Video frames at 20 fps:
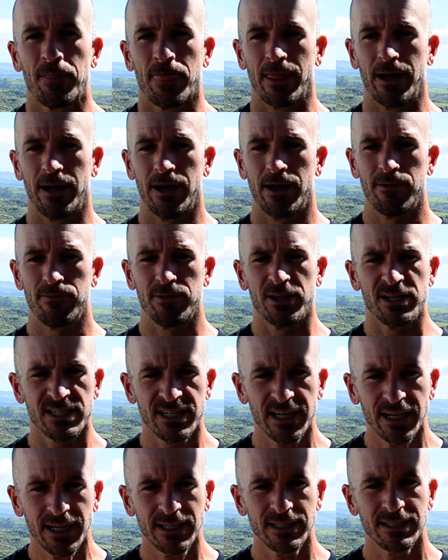The
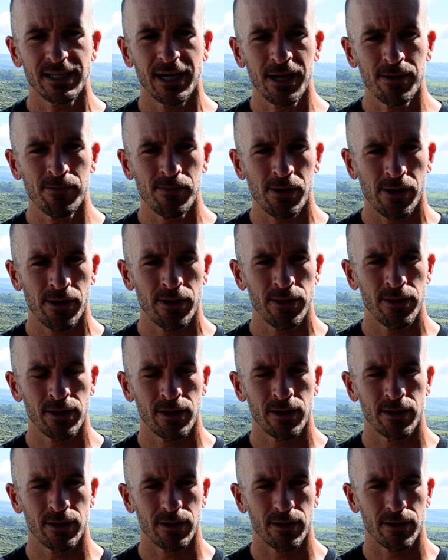second time
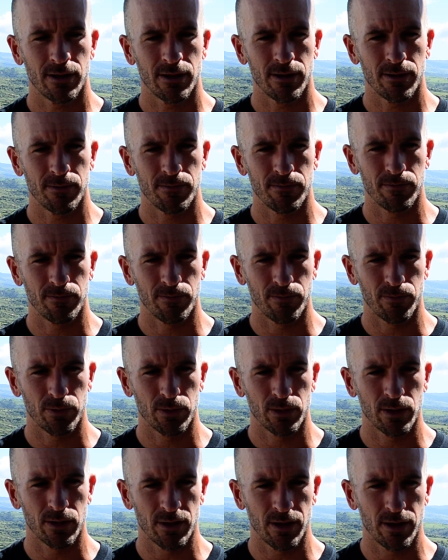
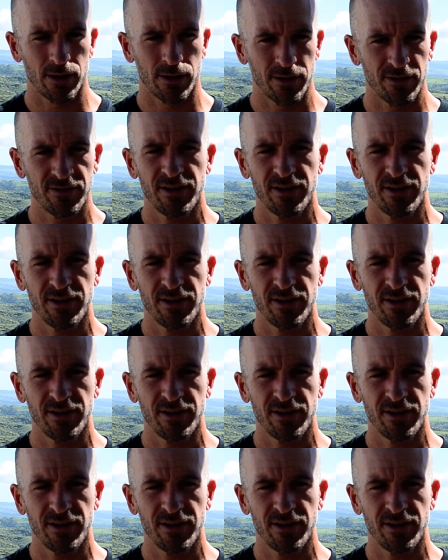the